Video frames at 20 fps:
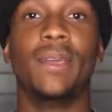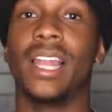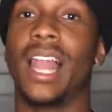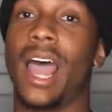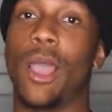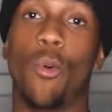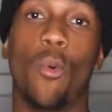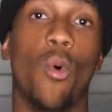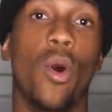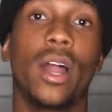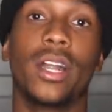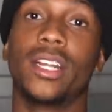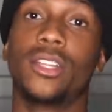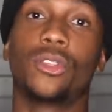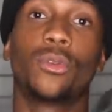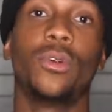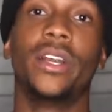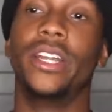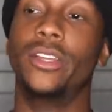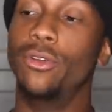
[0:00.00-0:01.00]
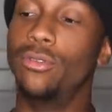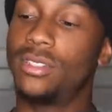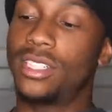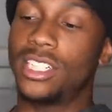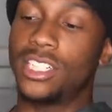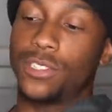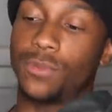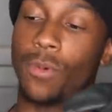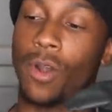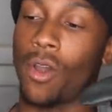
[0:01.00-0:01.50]
be like one to three
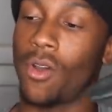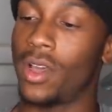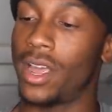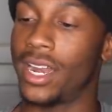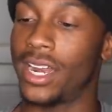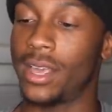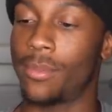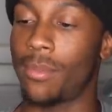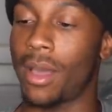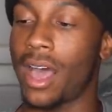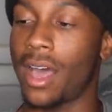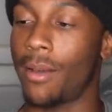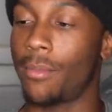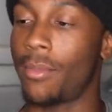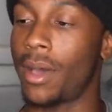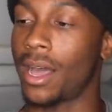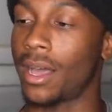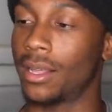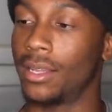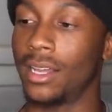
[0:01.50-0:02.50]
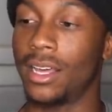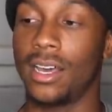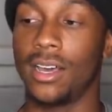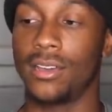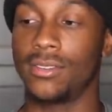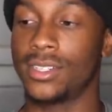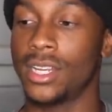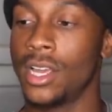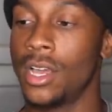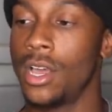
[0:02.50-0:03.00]
uses, bro, and then my, my
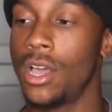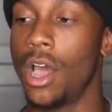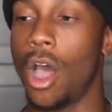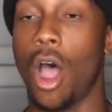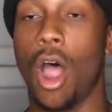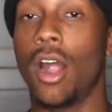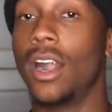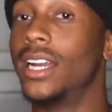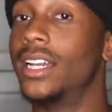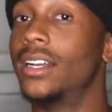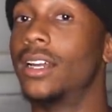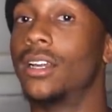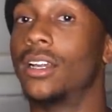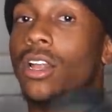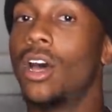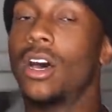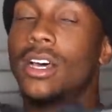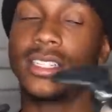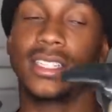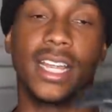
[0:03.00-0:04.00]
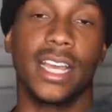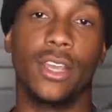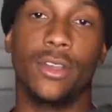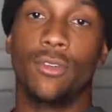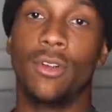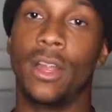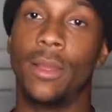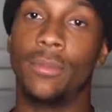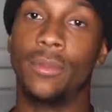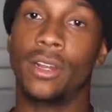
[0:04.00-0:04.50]
gloves already done lost their
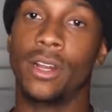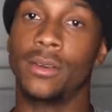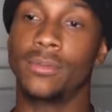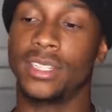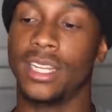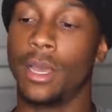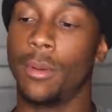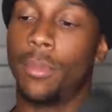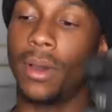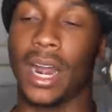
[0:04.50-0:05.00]
grip, you know what I'm saying?